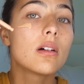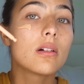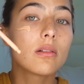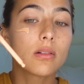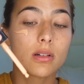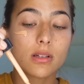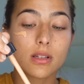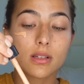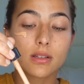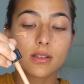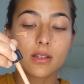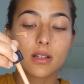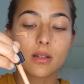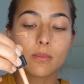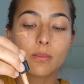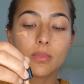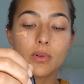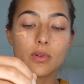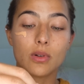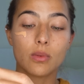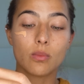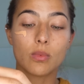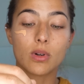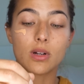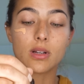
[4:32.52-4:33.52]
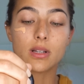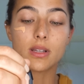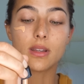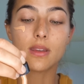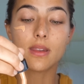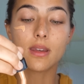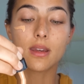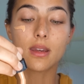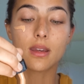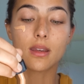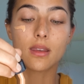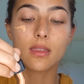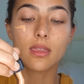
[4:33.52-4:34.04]
we're just gonna put one
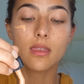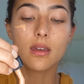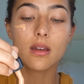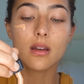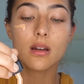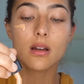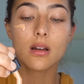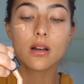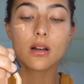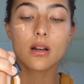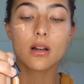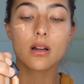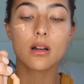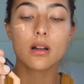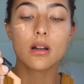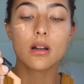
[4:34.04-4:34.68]
thing there.